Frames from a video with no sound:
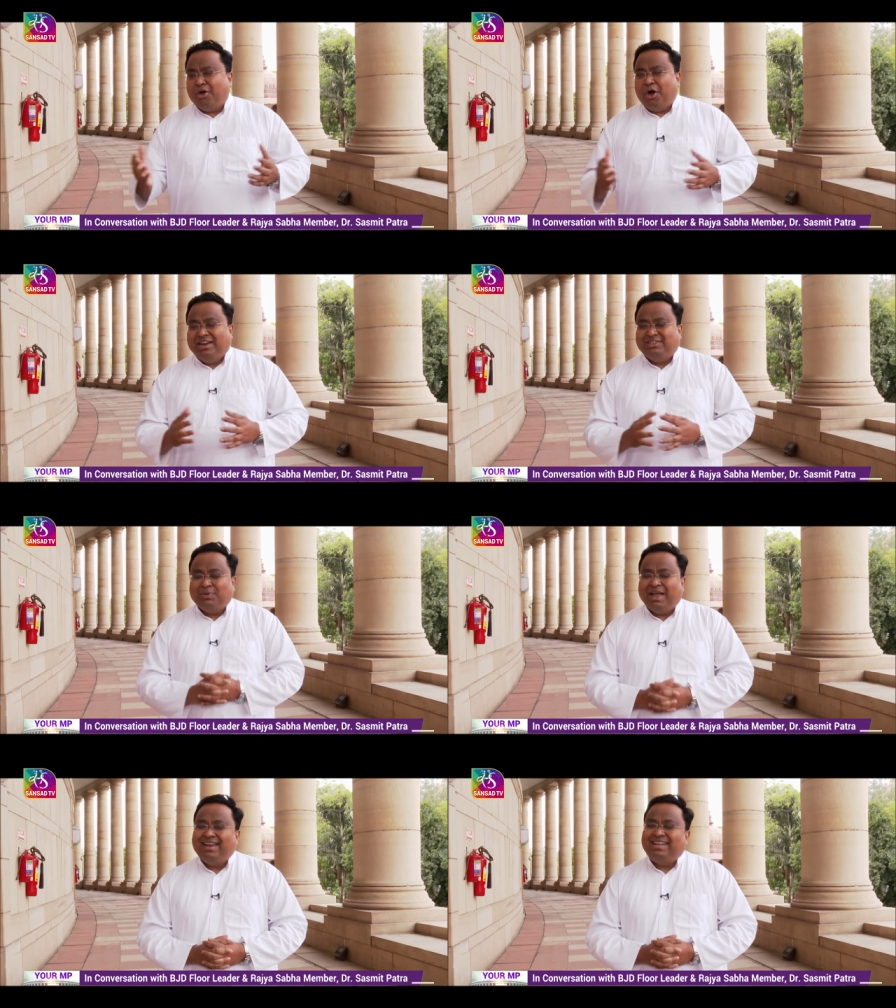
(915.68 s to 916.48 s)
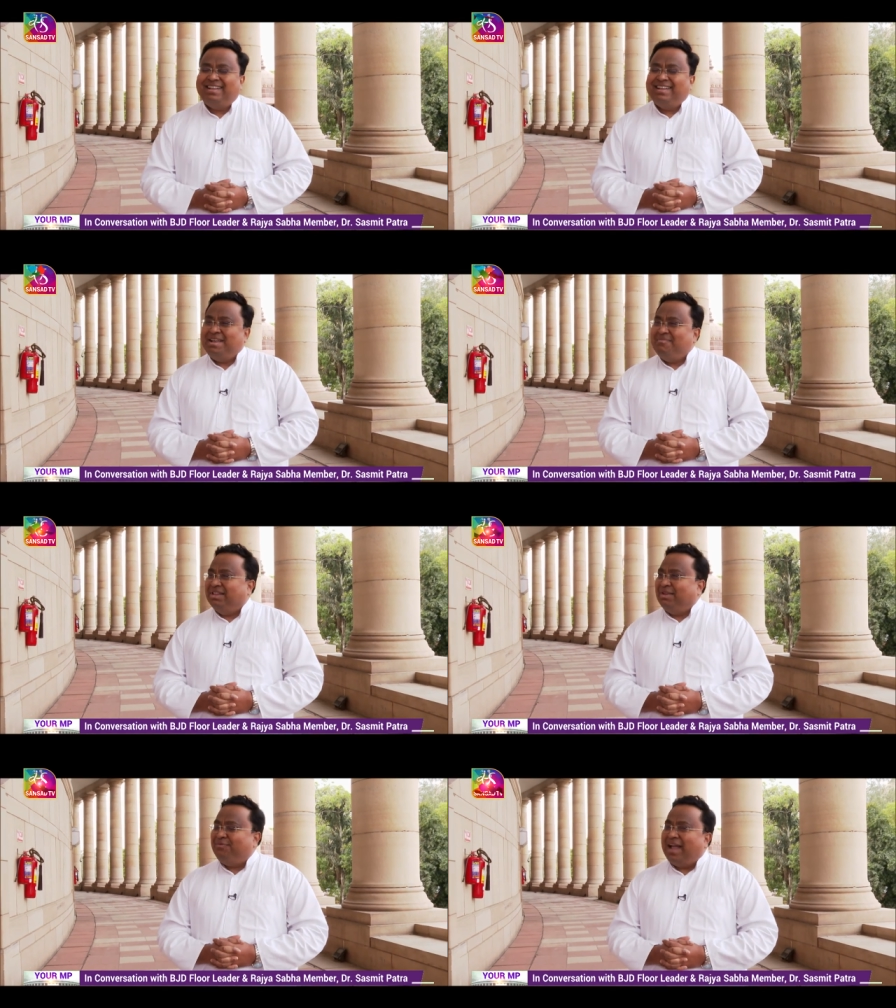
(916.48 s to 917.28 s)
record as well,
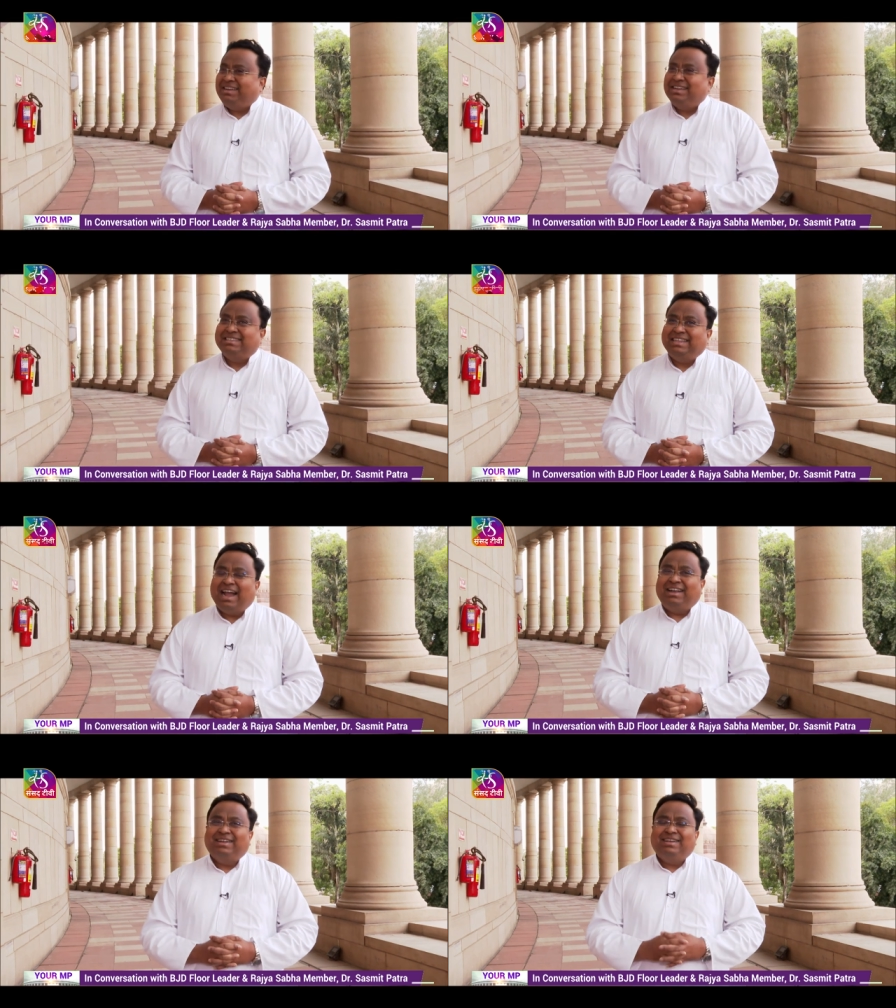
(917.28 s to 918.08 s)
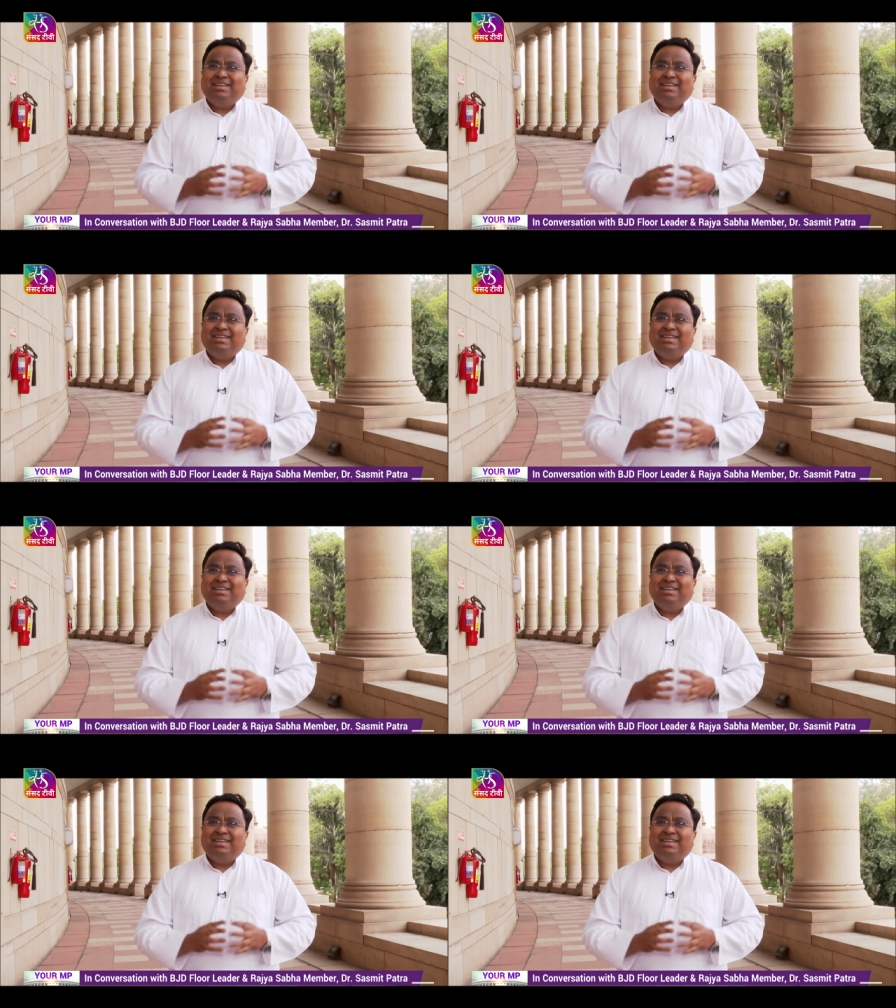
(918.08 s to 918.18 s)
but the fact is that